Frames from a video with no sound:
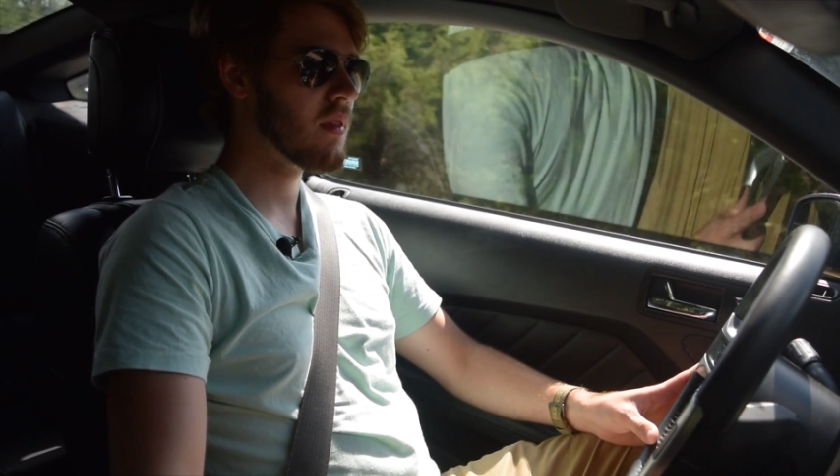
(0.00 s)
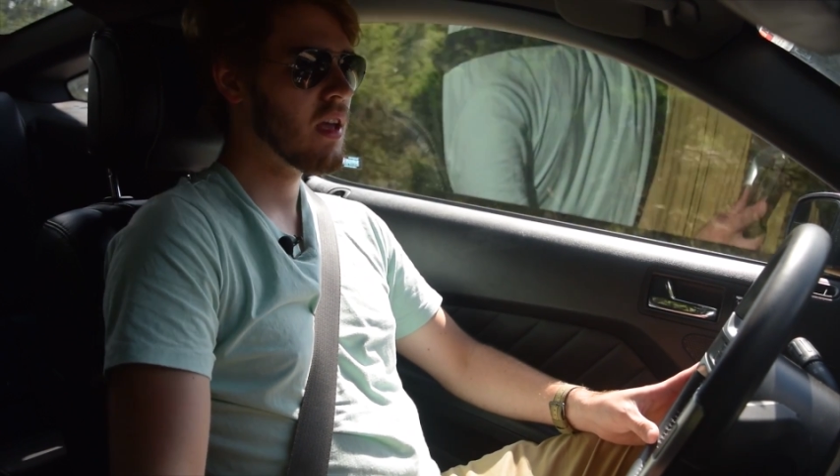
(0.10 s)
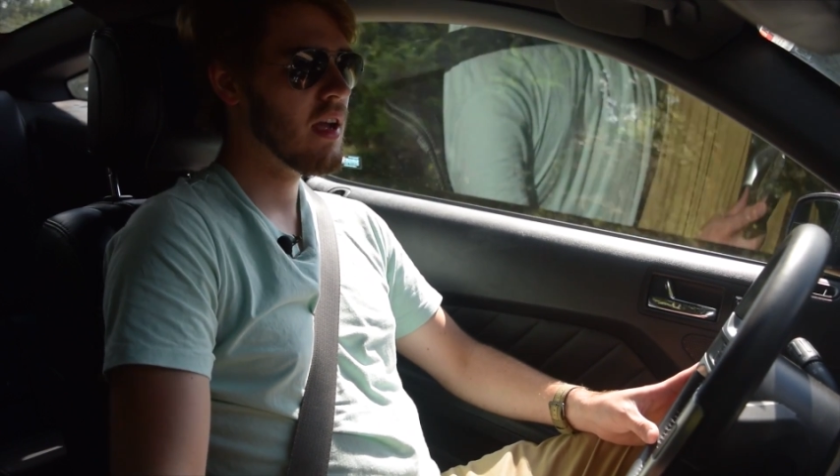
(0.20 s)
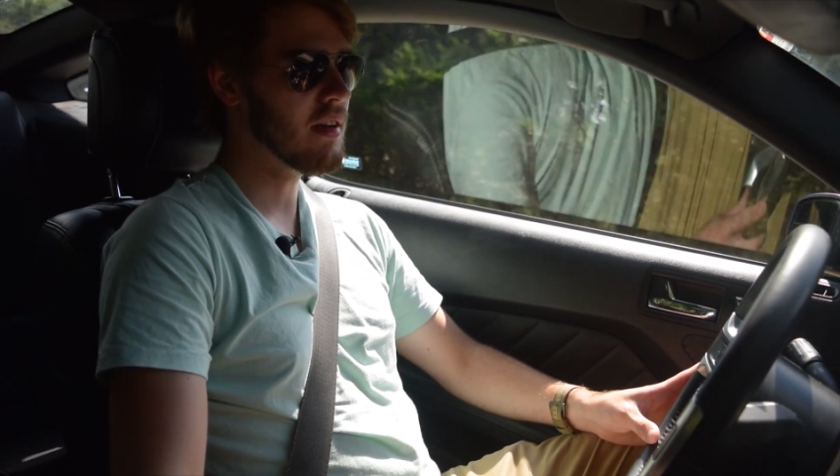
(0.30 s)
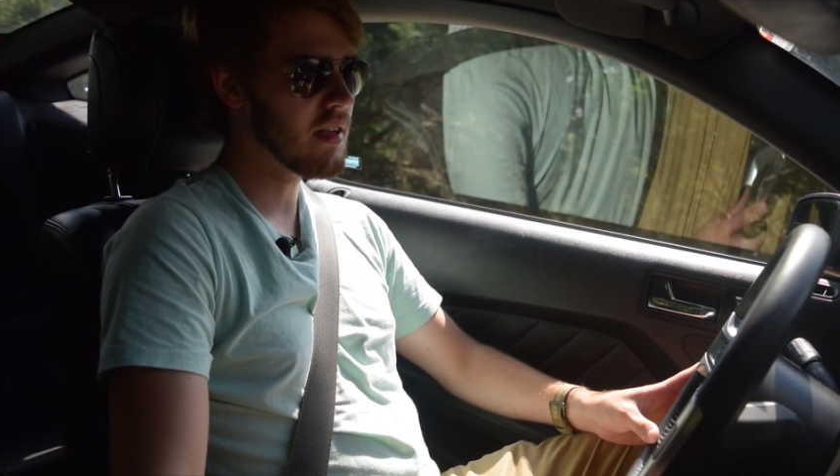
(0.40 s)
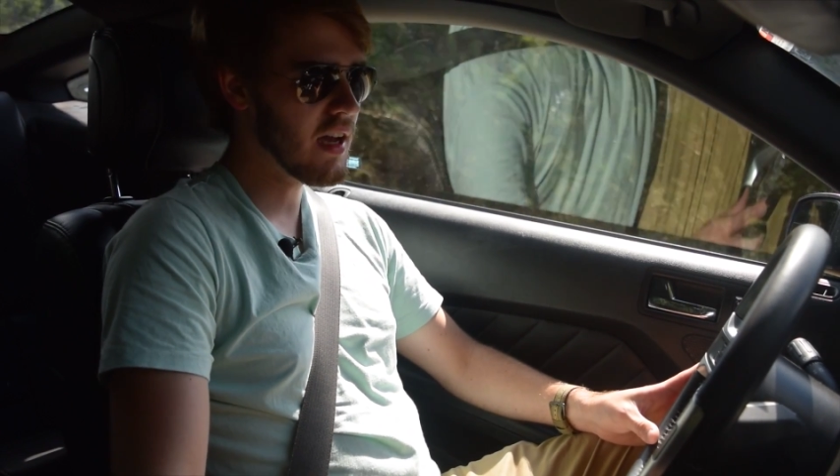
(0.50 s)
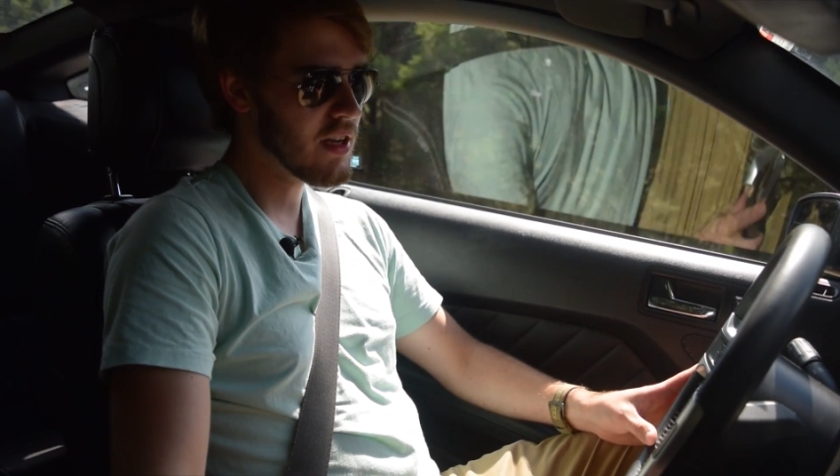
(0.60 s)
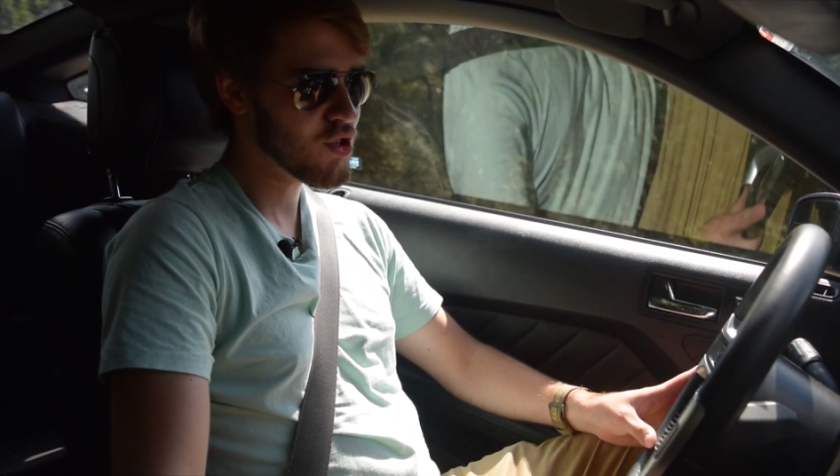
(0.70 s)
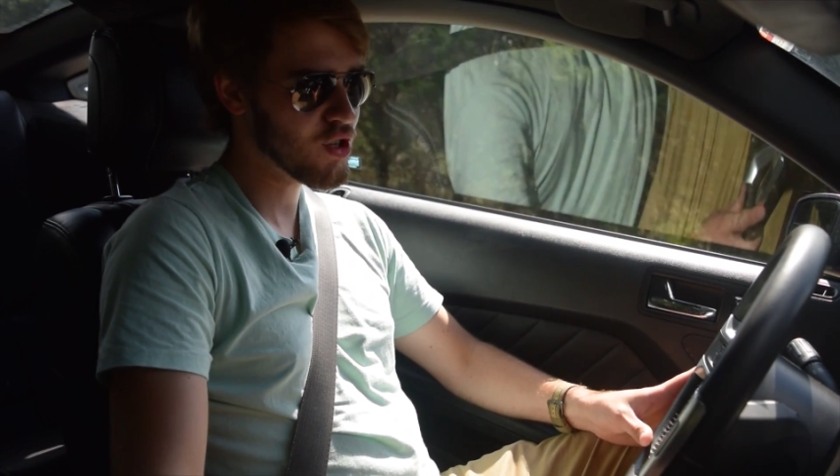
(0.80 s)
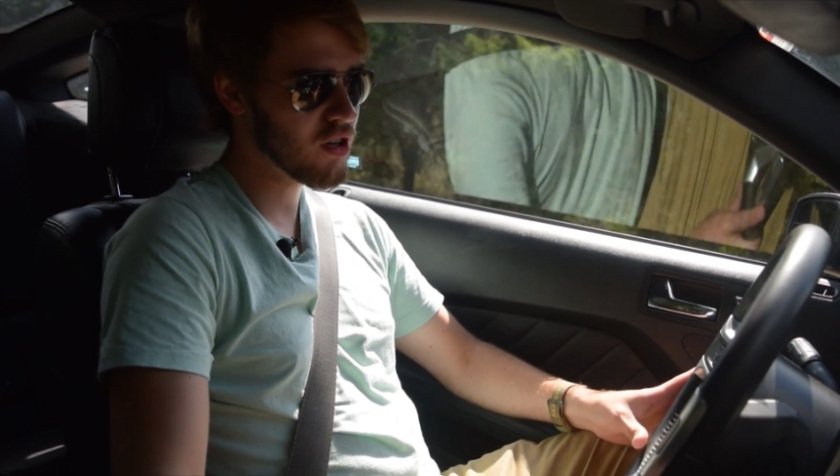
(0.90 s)
And yeah,
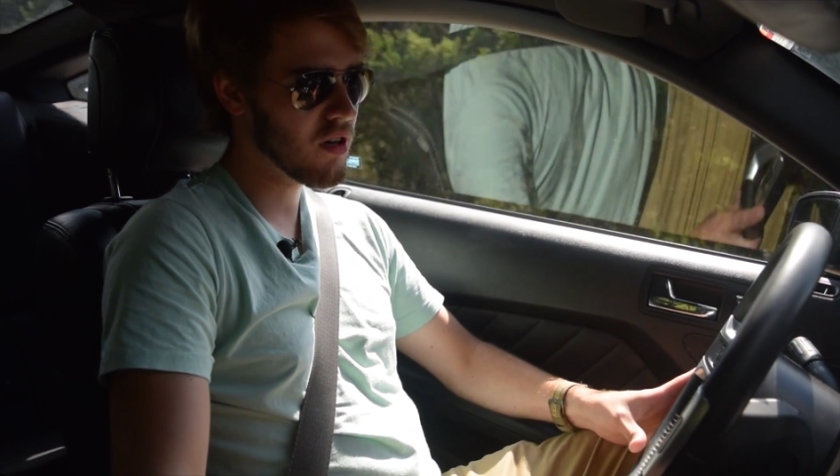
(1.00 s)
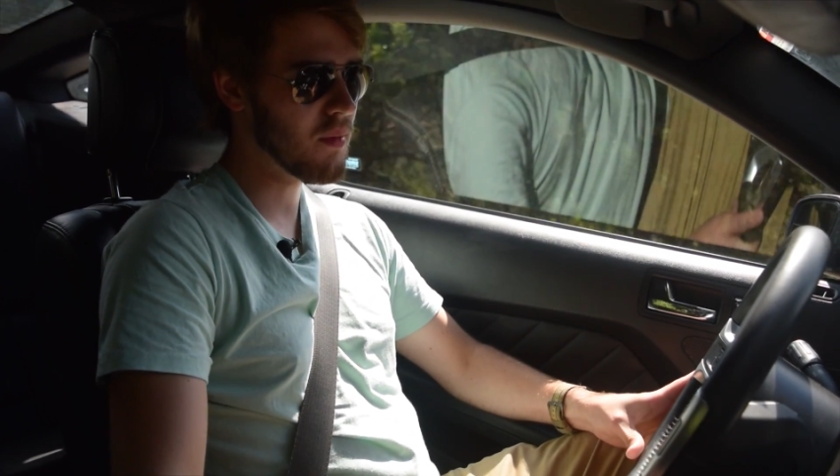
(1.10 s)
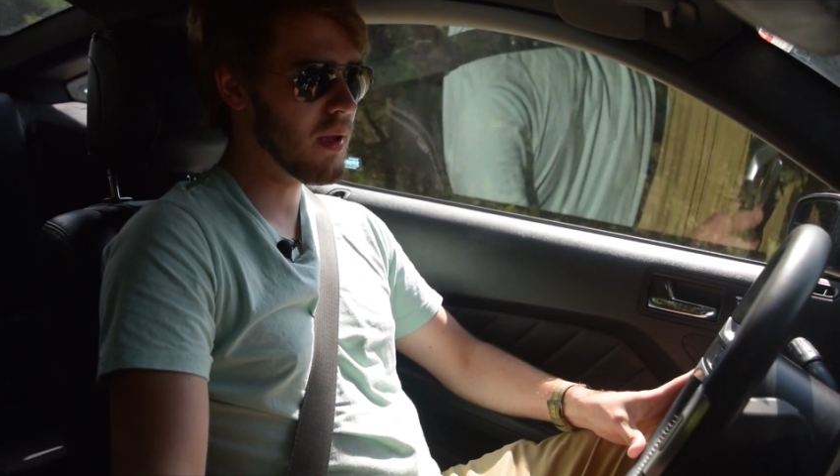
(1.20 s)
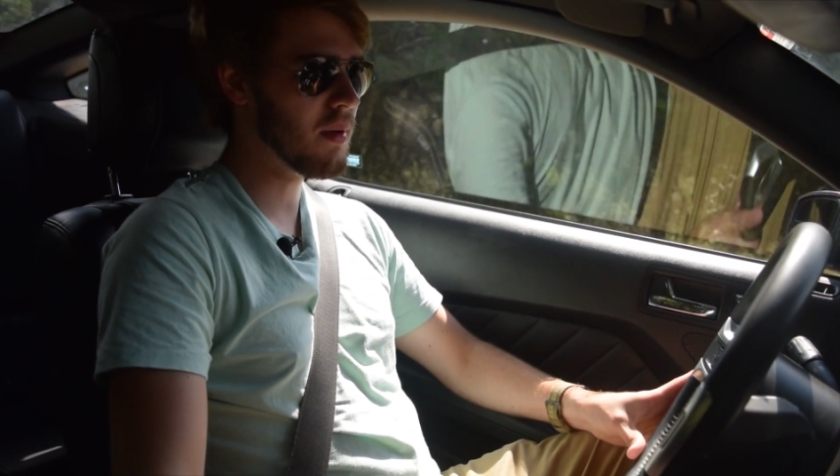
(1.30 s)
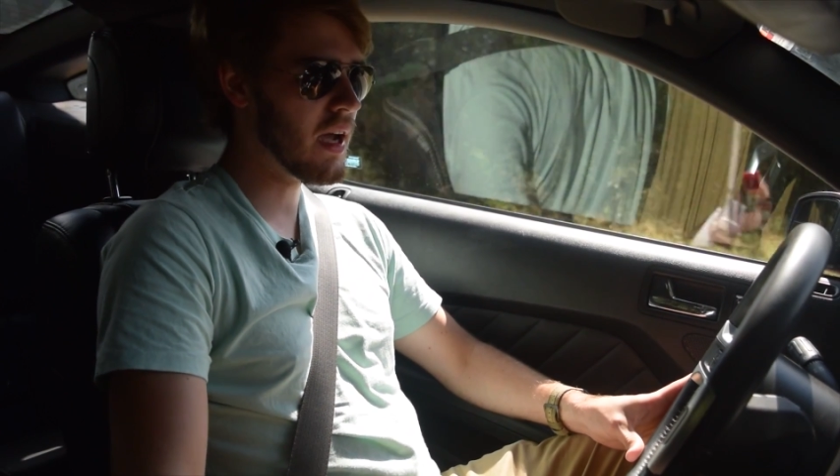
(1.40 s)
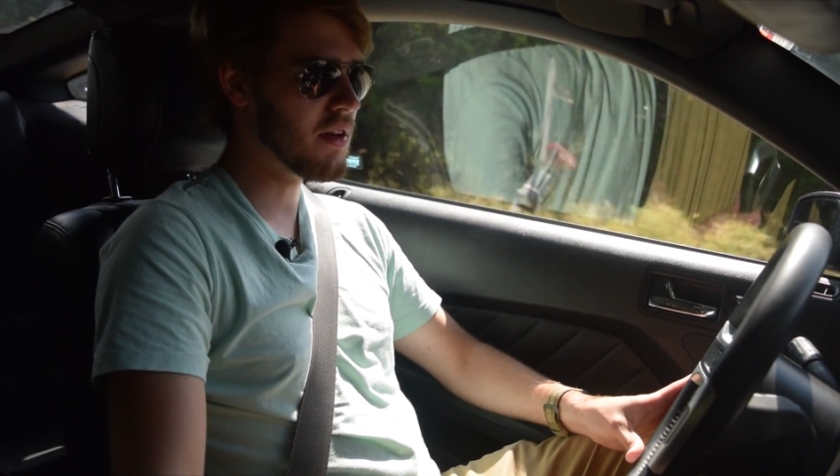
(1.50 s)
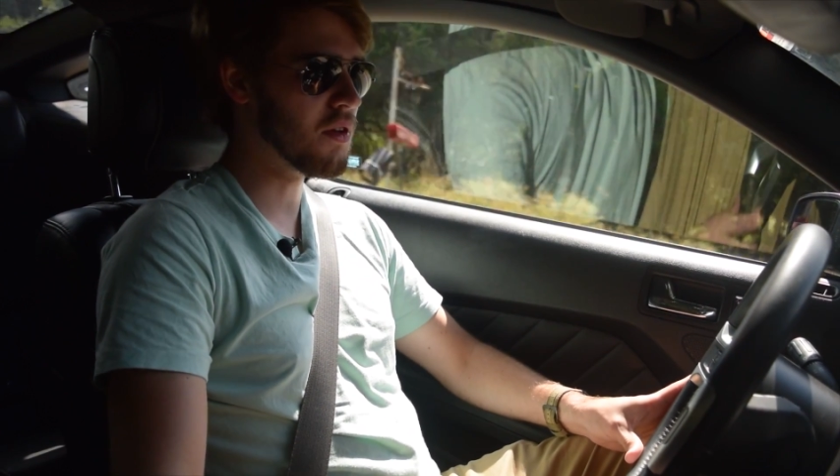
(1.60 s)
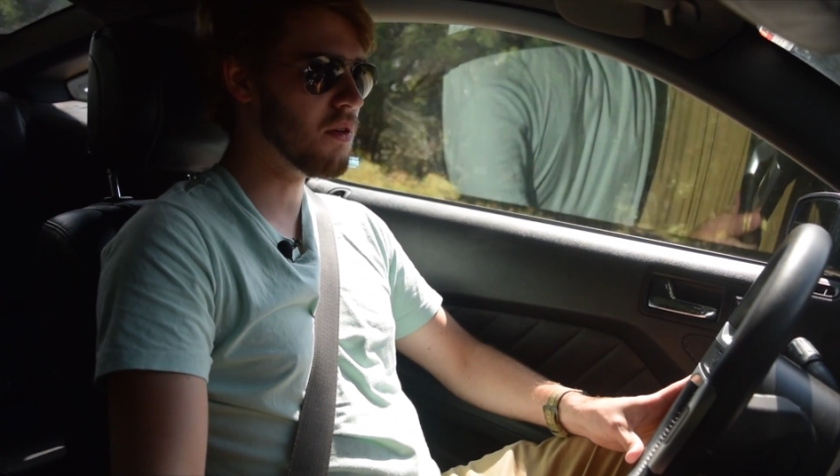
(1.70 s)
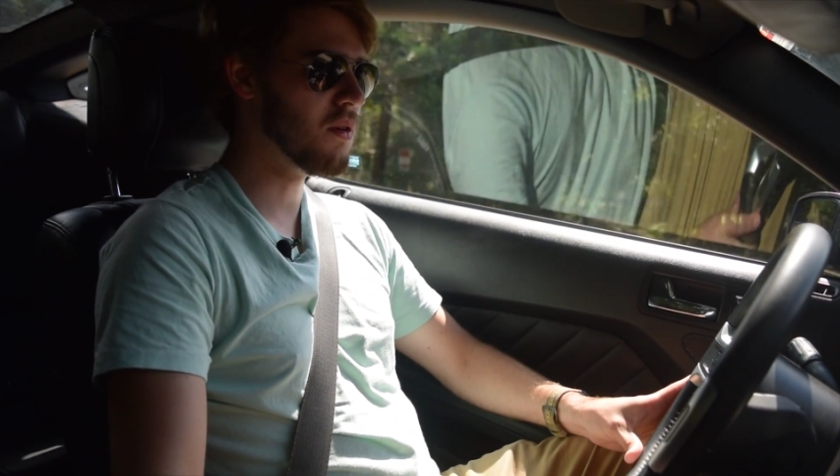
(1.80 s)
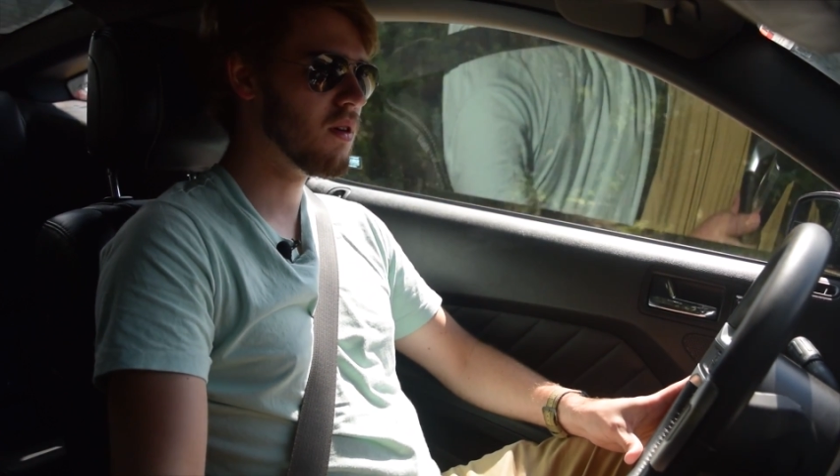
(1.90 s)
sure, maybe I
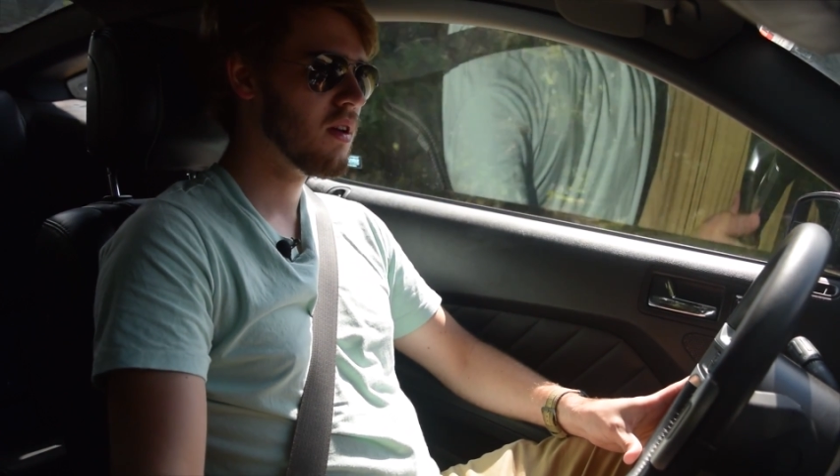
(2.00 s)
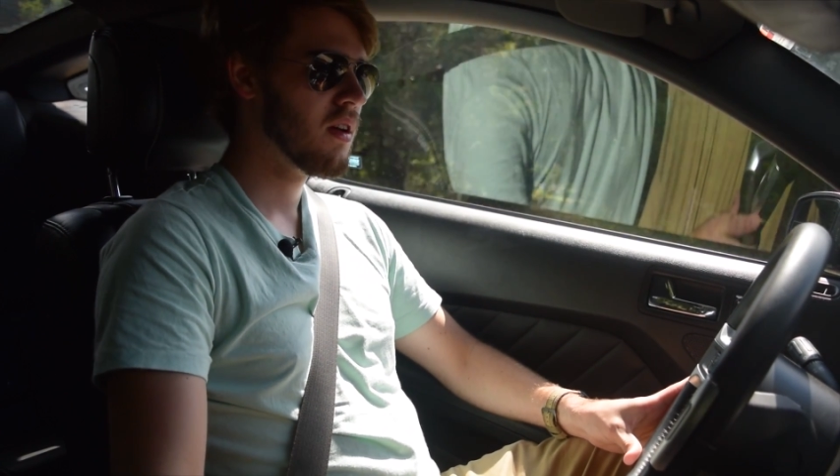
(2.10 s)
do,